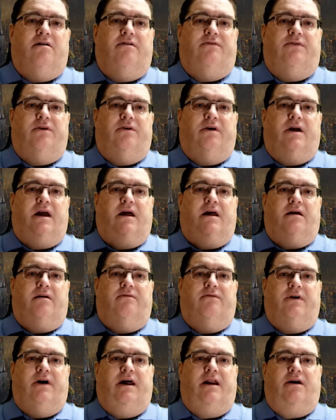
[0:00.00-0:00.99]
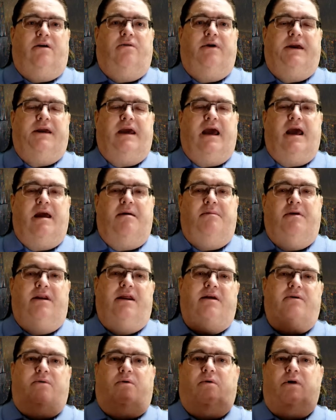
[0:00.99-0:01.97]
If you had a quick game, you
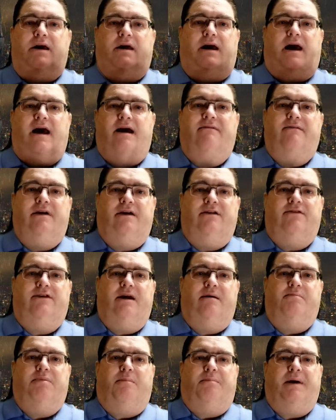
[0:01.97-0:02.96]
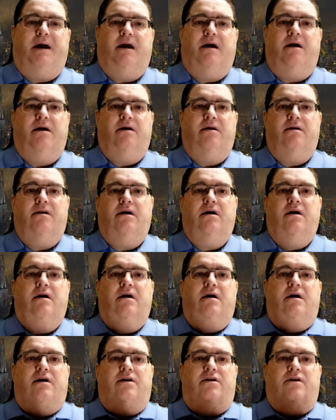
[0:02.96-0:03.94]
didn't quite have anything prepared,
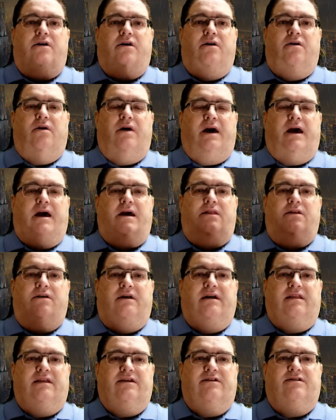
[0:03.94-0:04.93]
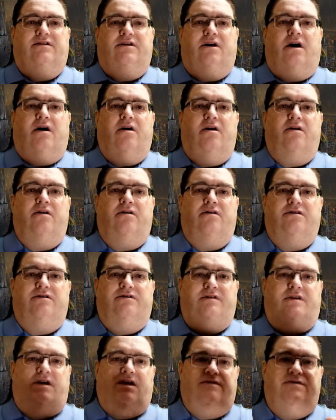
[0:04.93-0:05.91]
you can go ahead, look at these
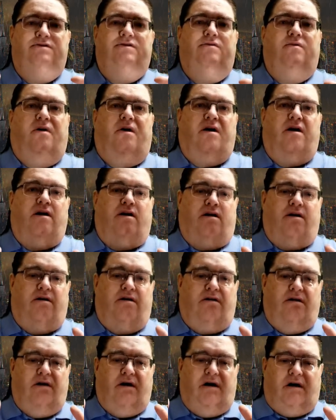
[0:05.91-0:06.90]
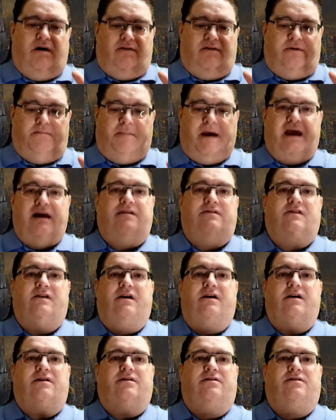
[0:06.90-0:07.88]
scenarios. Gives you all the
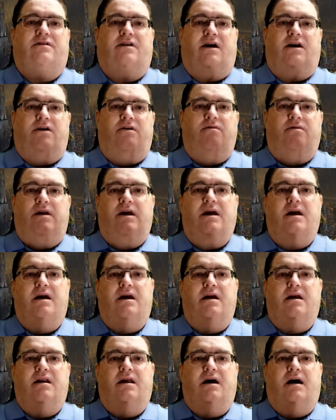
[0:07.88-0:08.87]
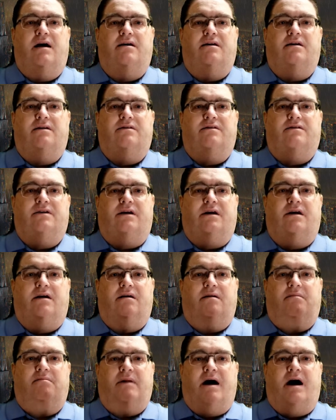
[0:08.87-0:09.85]
basics that you need as
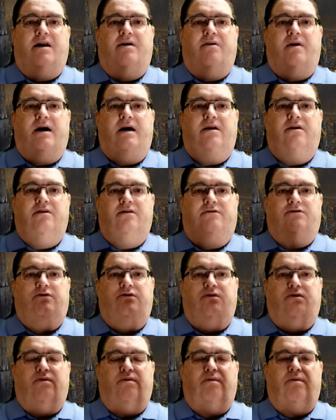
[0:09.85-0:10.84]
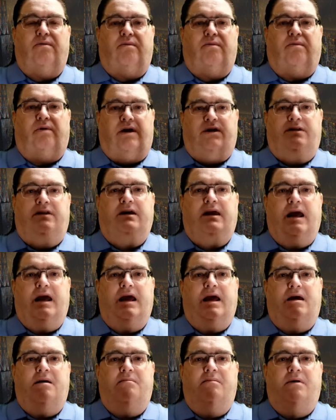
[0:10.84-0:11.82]
a moderator to run the
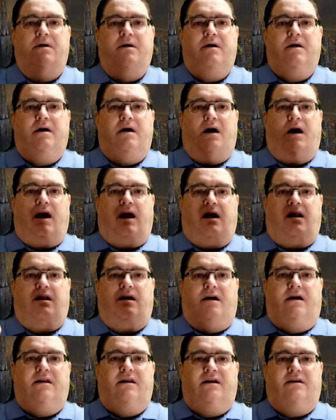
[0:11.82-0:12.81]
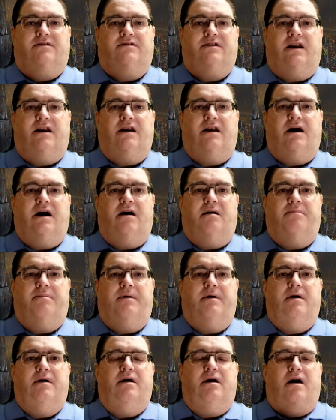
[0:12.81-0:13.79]
game and to set it up.
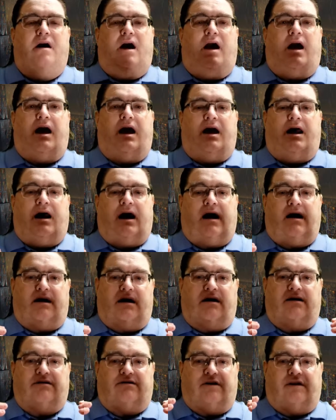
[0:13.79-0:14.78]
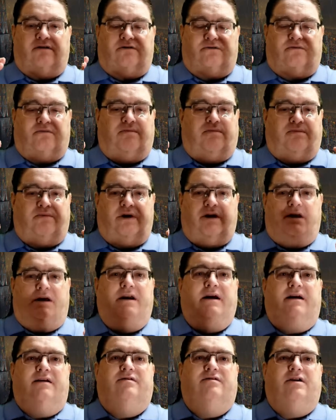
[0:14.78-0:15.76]
And it's really
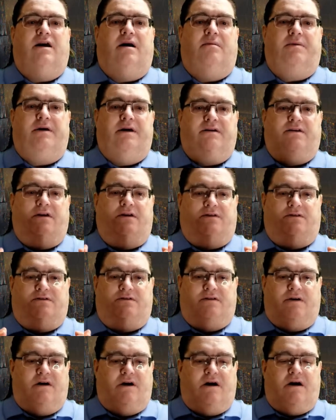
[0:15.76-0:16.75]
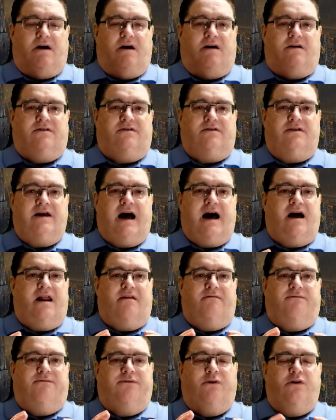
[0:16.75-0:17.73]
nice setup. It's
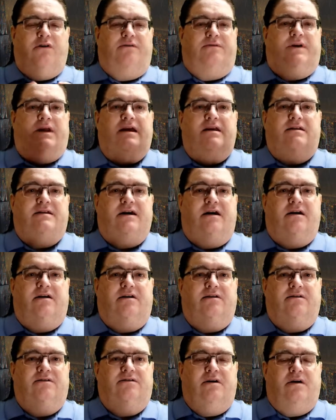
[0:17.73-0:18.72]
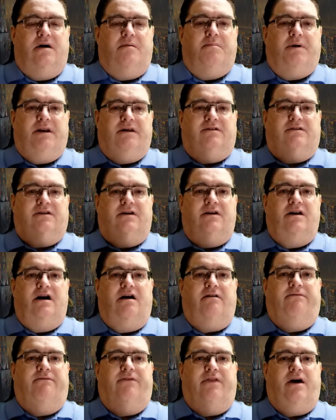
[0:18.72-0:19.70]
not full of details, but it's
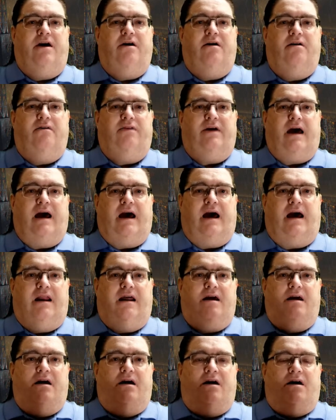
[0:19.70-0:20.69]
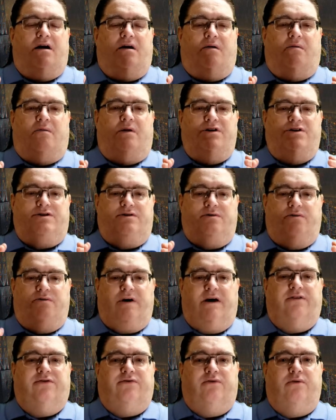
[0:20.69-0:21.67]
enough there that once you
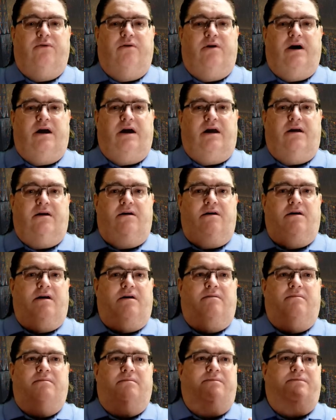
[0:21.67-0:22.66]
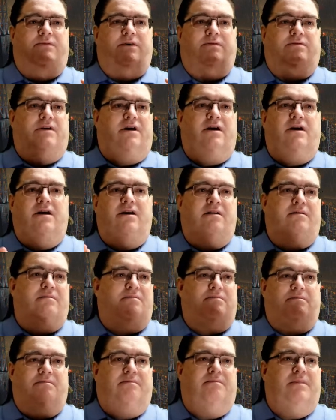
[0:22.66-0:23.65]
read through it in
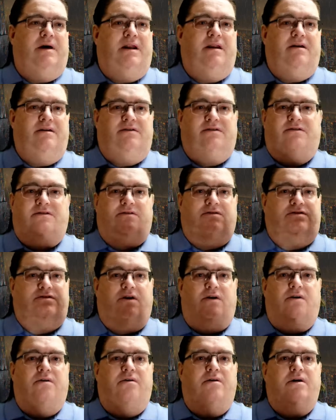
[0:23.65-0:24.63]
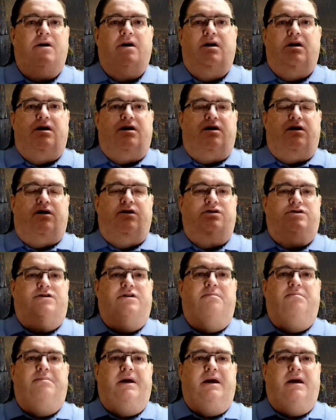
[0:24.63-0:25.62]
15 minutes or so, you
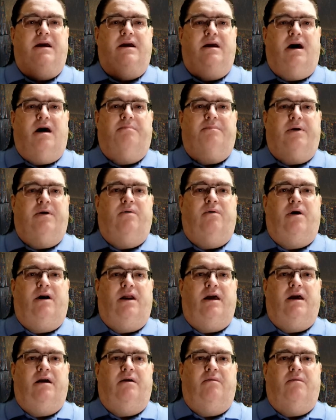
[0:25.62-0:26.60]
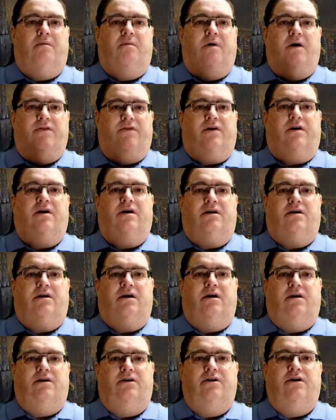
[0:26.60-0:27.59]
should be up and running with
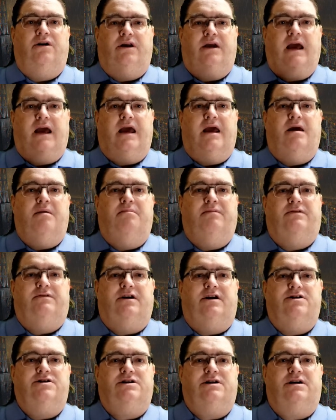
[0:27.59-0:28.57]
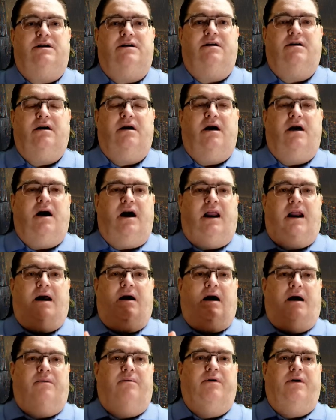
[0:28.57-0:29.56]
a good game session. And
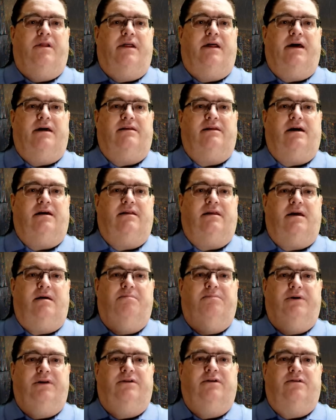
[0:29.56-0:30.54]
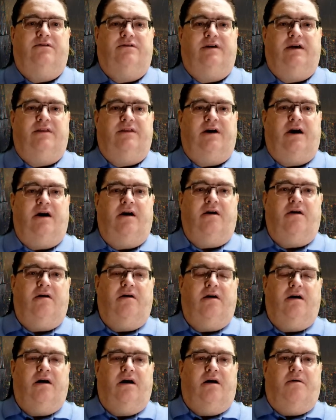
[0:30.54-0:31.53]
I really like that he put those in there
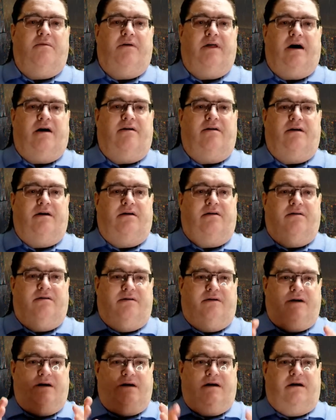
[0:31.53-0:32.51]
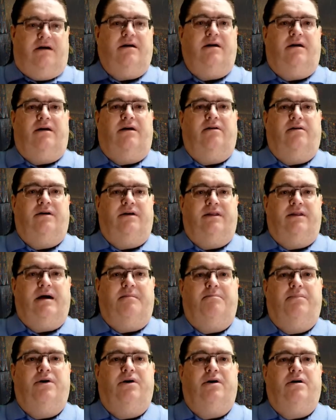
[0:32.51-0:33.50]
without, in
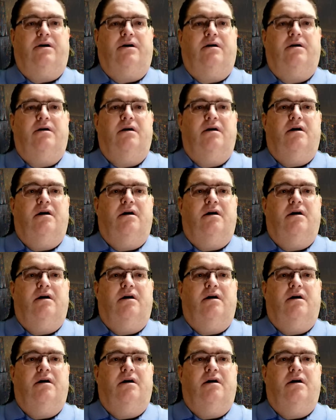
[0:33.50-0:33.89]
book.